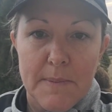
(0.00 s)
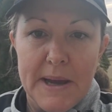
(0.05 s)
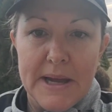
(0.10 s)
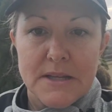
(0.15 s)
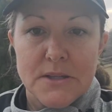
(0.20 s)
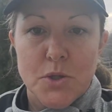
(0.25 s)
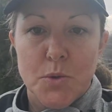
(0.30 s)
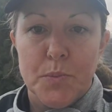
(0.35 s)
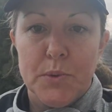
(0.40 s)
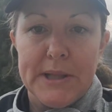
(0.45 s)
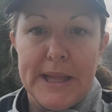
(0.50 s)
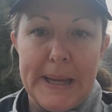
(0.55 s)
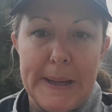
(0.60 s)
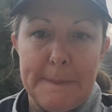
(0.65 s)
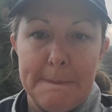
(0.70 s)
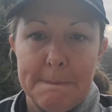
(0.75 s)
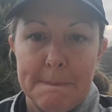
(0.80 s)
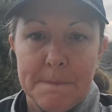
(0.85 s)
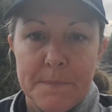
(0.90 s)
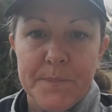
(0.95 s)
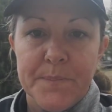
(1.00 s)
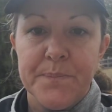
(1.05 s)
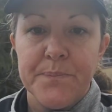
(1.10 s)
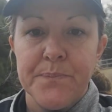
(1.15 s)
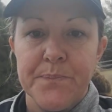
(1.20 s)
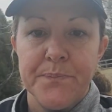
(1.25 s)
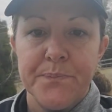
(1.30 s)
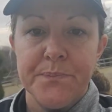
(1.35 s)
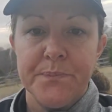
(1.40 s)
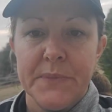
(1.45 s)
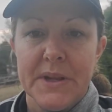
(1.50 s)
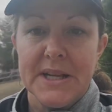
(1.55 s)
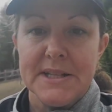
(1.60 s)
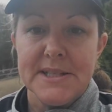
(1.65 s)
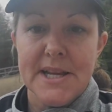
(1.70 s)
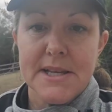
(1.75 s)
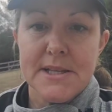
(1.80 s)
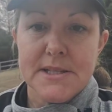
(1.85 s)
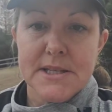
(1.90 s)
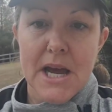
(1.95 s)
And the bat is super light.
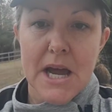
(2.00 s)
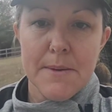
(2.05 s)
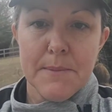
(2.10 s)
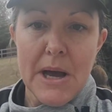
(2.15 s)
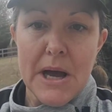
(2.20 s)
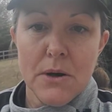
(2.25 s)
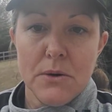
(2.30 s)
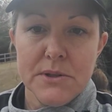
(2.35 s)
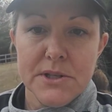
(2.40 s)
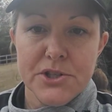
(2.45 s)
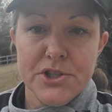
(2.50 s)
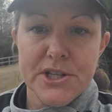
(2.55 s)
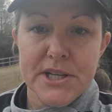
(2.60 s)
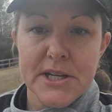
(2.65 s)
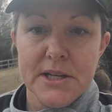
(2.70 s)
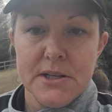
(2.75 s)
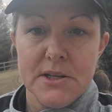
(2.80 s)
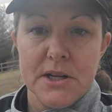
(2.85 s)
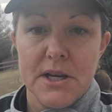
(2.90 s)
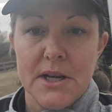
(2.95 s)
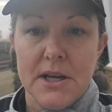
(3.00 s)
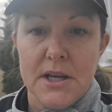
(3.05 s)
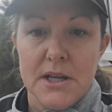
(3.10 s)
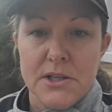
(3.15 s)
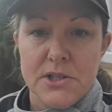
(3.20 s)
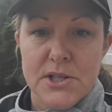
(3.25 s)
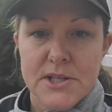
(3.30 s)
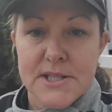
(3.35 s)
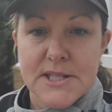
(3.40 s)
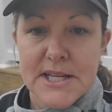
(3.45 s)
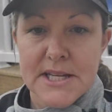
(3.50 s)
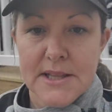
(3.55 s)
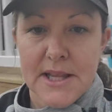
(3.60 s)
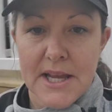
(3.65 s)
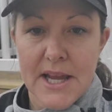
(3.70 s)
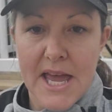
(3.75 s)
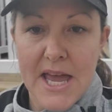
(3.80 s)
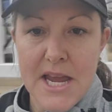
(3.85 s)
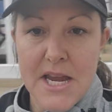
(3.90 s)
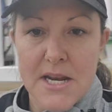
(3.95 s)
It takes time. How old is she?
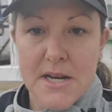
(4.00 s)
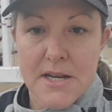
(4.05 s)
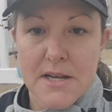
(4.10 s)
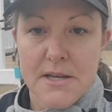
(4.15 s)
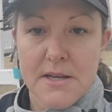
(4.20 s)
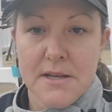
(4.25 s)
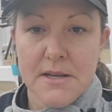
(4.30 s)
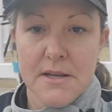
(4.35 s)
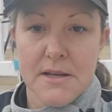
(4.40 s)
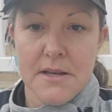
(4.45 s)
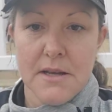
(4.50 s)
Justine, like 8?